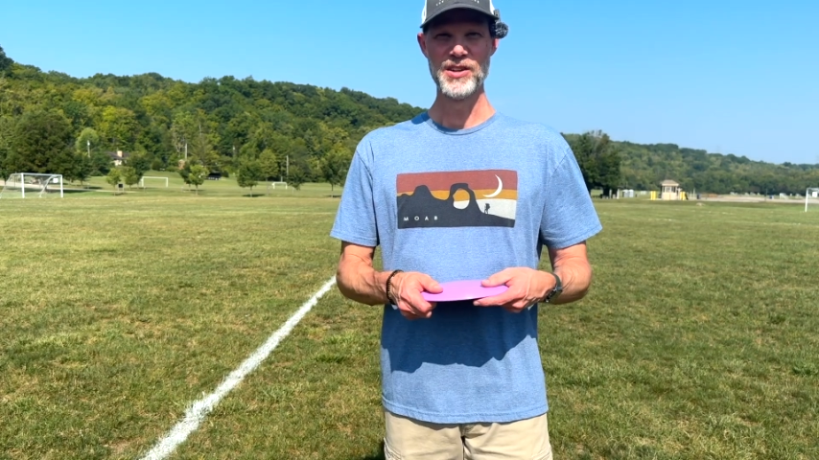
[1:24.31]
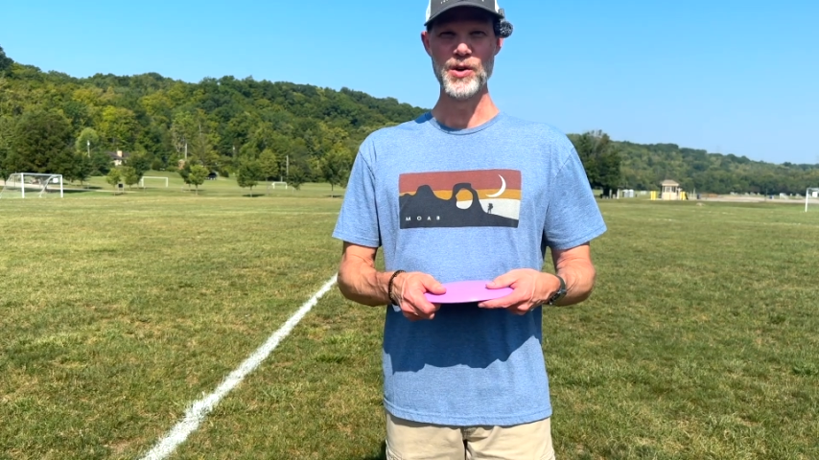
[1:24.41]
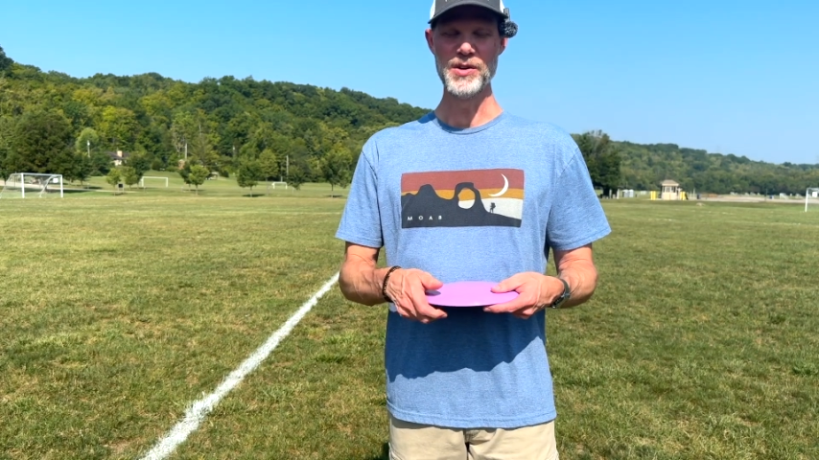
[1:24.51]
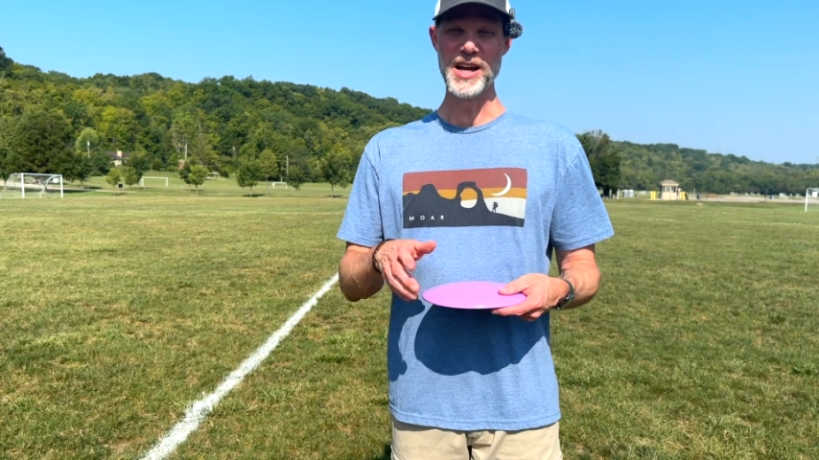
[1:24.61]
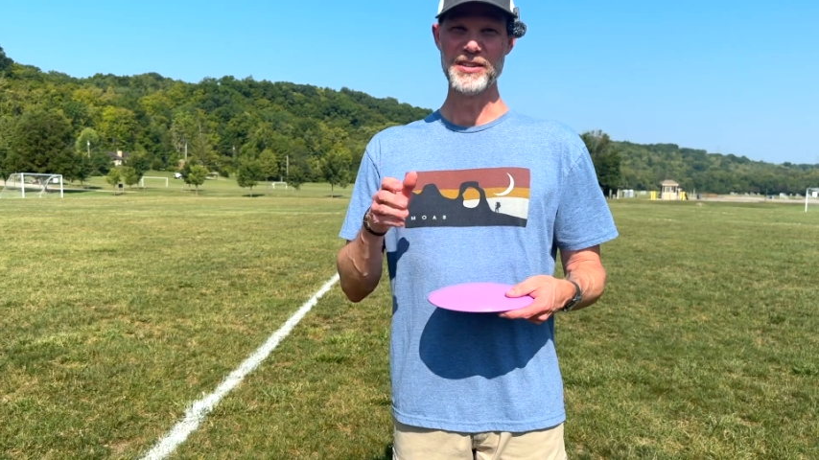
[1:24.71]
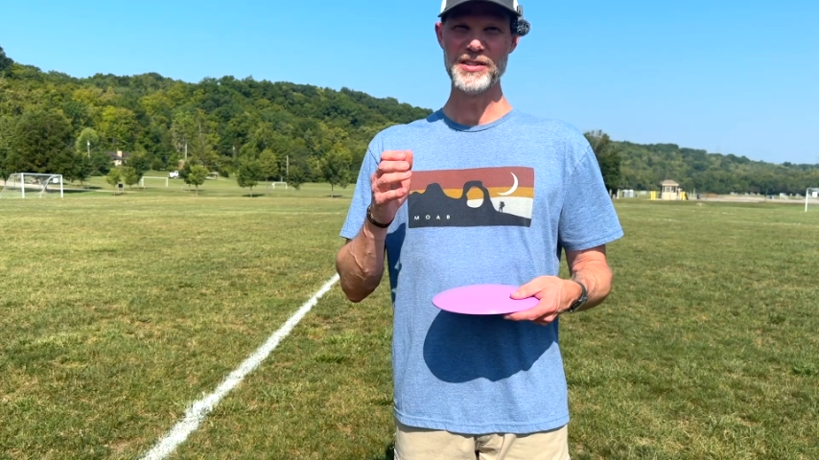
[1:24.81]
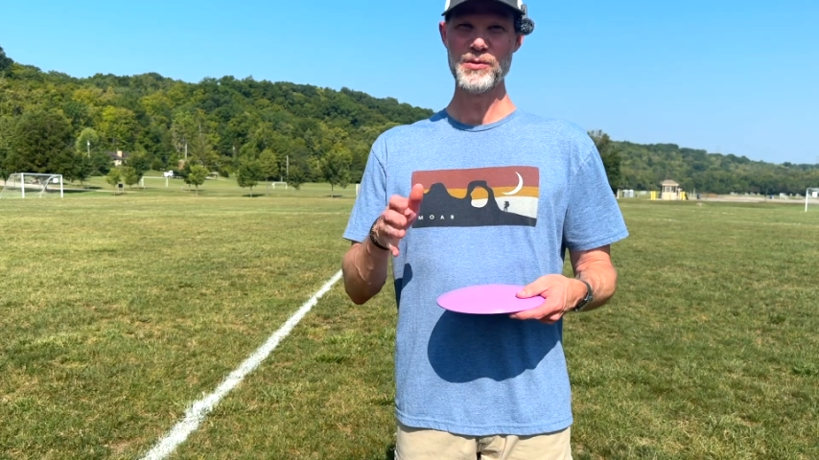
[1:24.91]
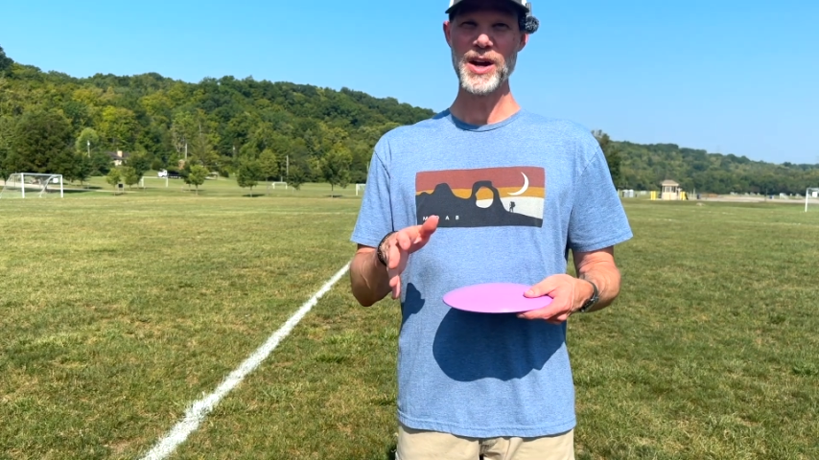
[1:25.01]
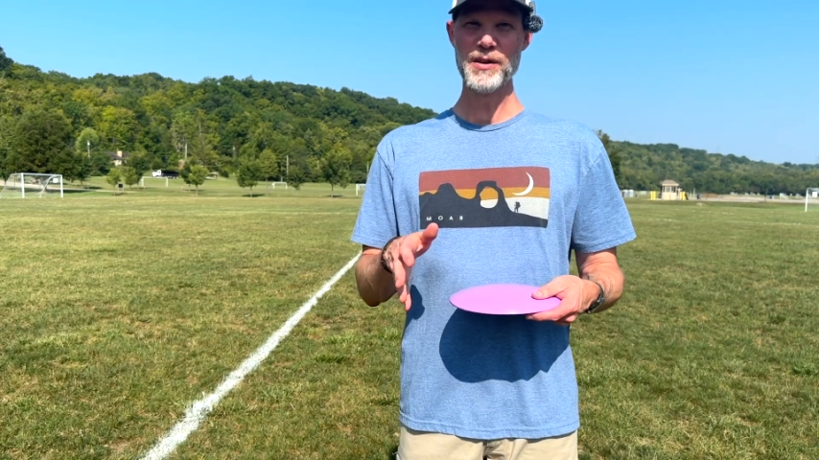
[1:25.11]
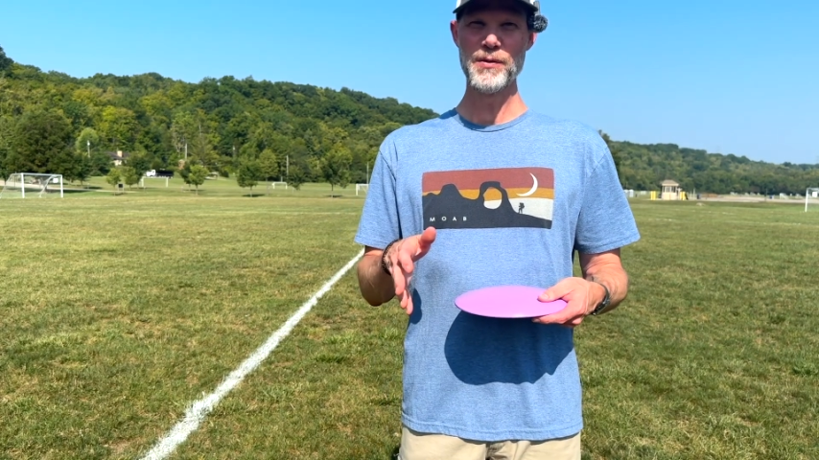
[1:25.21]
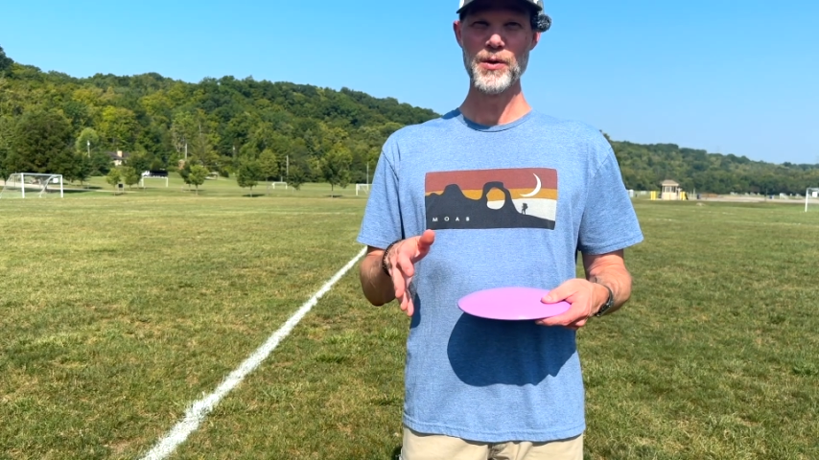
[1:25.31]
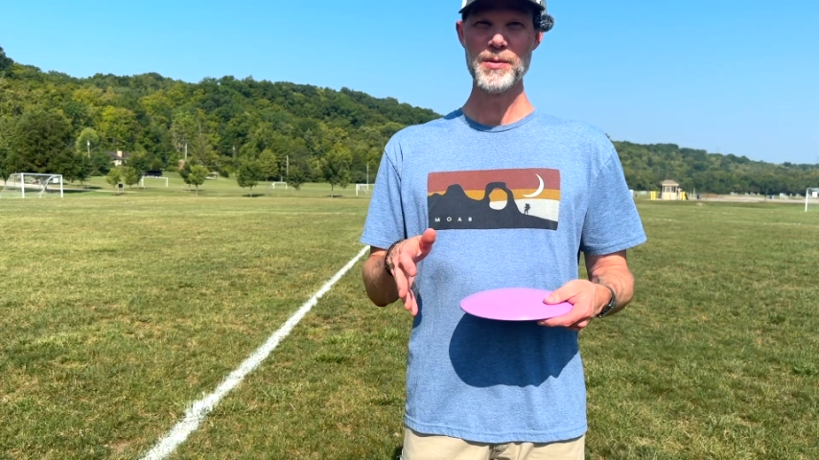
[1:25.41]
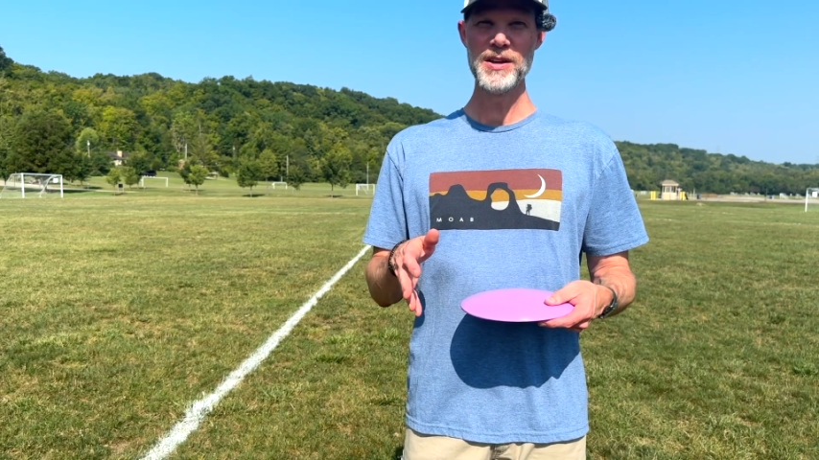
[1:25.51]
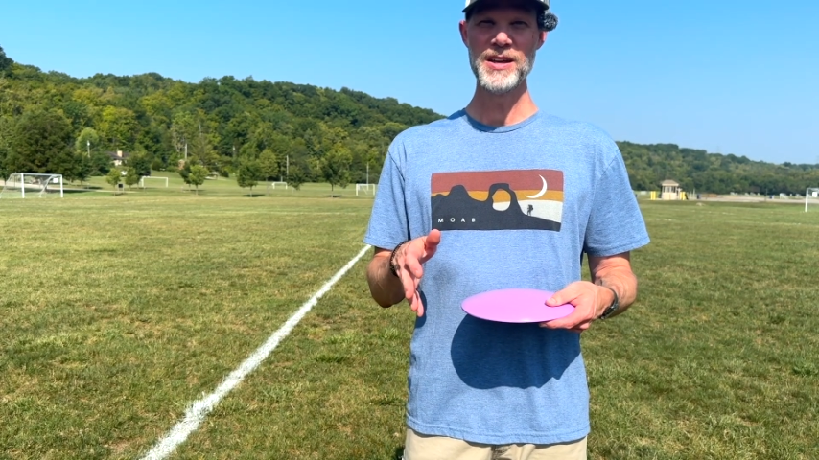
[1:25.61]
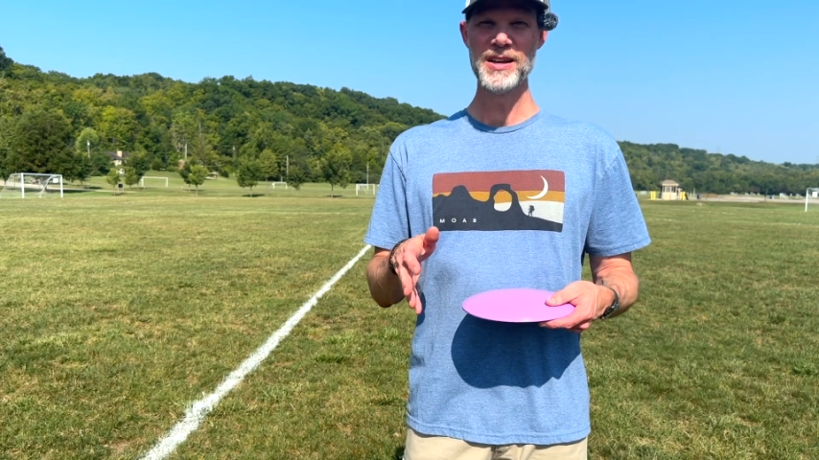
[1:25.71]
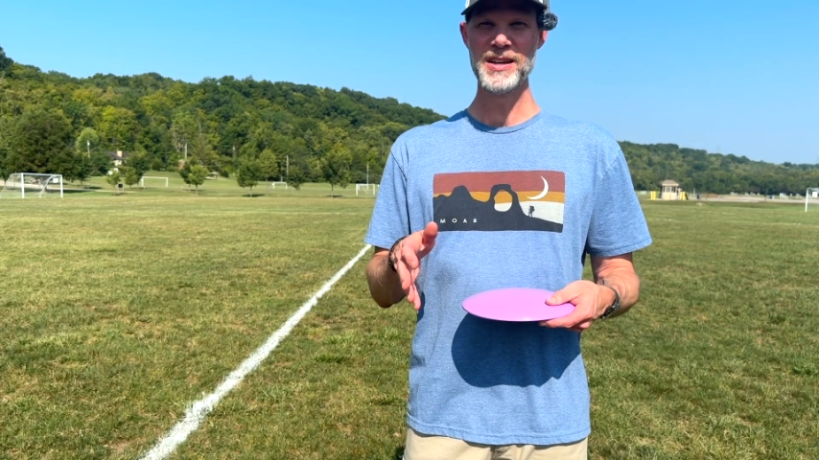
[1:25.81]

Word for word: go nice and right for me,